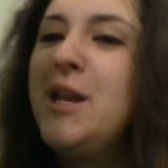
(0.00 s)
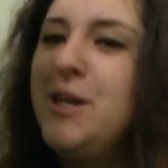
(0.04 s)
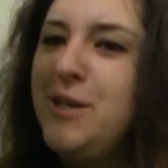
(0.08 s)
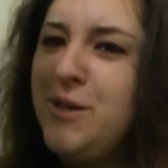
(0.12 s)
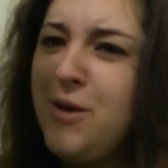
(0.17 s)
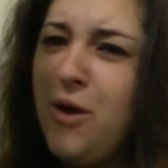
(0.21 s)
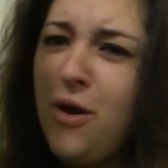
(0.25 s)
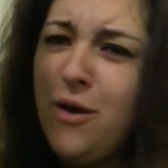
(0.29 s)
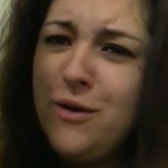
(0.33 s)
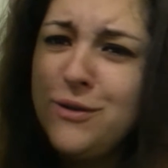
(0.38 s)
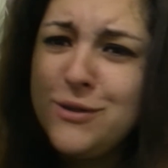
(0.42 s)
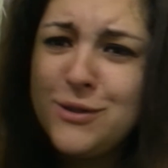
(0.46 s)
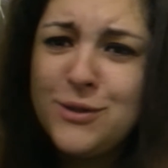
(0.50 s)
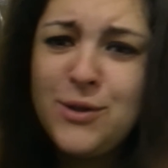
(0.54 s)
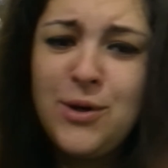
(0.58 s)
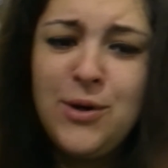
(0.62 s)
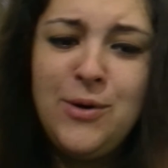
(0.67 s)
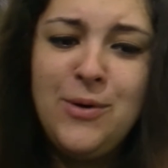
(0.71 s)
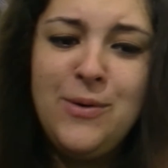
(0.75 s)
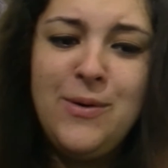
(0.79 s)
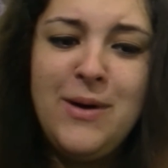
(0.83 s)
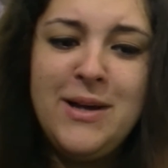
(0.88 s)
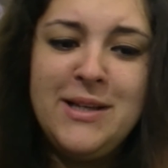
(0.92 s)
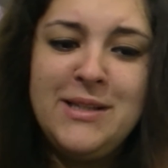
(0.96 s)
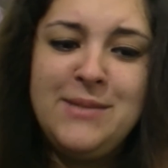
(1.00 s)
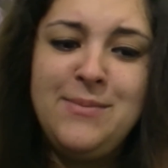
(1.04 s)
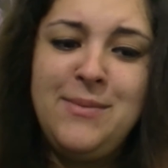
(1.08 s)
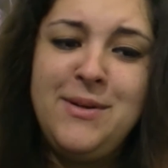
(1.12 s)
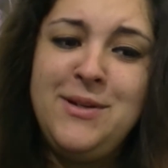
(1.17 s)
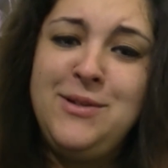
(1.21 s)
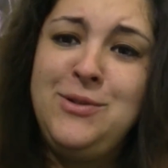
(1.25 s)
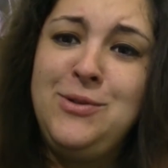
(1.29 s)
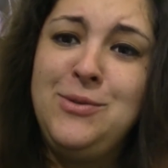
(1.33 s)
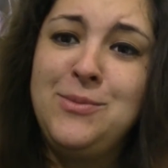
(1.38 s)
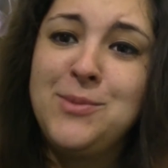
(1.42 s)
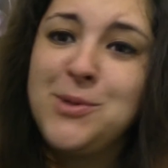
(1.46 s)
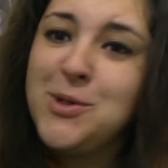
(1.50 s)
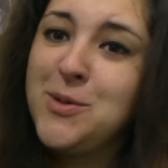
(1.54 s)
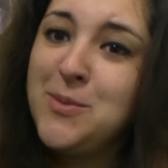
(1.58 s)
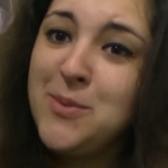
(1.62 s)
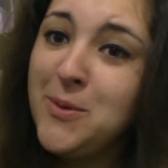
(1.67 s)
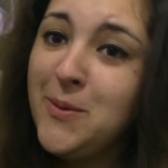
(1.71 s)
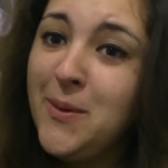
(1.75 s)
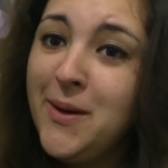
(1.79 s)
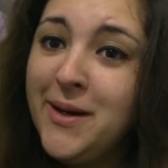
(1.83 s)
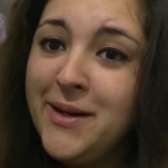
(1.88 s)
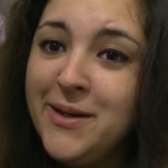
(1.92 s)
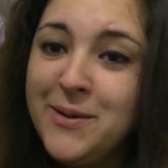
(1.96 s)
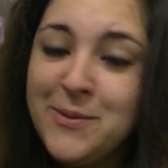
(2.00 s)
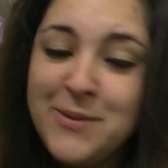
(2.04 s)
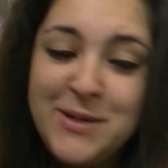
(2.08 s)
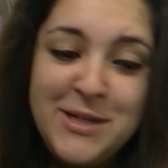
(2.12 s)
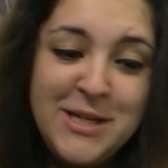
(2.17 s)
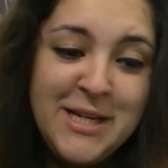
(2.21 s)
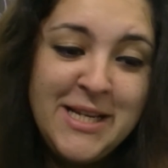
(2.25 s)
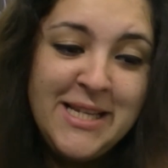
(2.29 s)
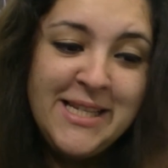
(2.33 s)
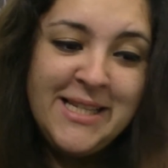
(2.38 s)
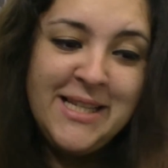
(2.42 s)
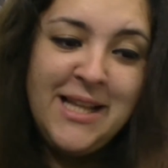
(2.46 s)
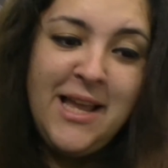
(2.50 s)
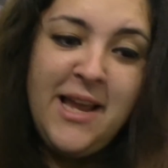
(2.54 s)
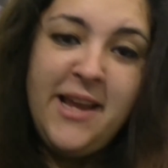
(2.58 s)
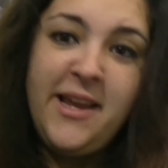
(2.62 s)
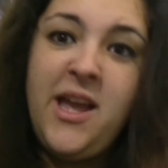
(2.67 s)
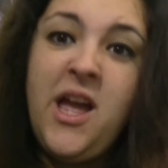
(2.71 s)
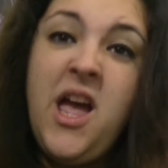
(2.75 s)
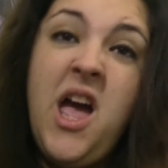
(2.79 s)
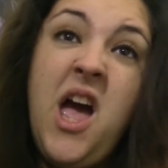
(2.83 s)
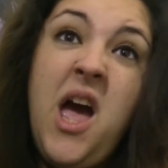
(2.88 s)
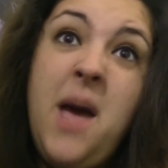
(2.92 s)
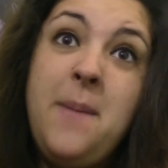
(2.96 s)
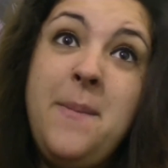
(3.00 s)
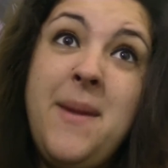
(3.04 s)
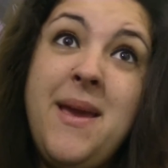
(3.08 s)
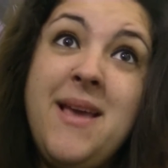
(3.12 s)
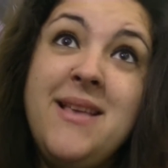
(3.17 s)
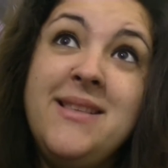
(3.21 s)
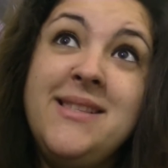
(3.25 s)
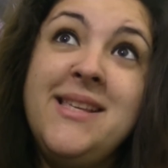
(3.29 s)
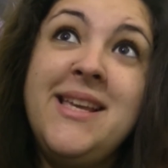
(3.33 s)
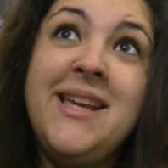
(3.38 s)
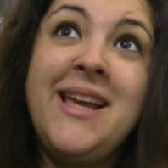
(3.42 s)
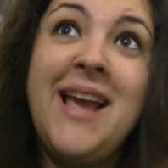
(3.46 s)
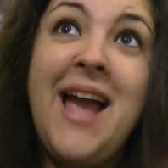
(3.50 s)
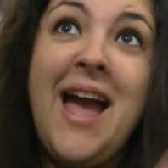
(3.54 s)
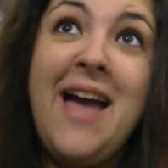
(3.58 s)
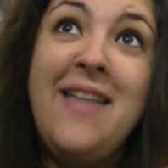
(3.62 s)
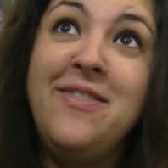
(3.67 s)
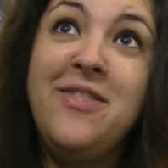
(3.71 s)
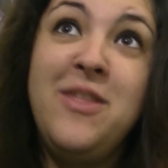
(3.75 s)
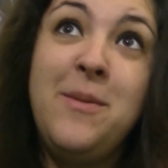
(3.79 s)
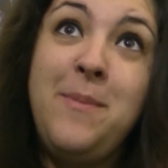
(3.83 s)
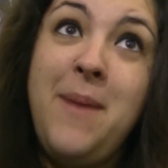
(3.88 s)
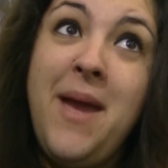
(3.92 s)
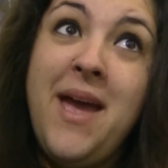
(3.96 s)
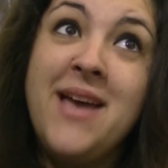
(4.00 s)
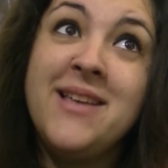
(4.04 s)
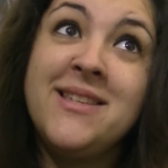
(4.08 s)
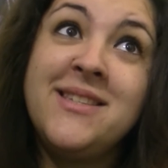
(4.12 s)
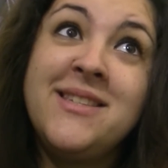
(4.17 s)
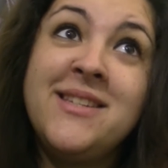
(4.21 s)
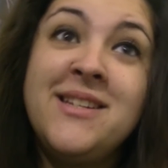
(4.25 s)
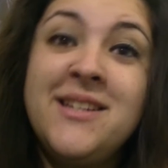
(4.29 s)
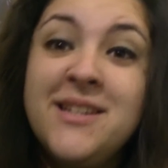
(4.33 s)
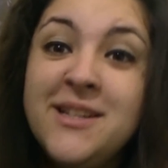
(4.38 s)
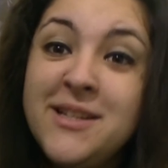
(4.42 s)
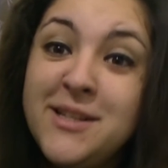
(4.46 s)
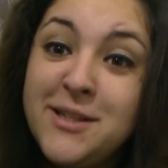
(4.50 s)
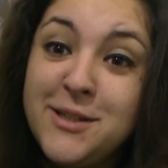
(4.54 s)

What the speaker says: Not as cool as my Stormtrooper one, which is like amazing and the best.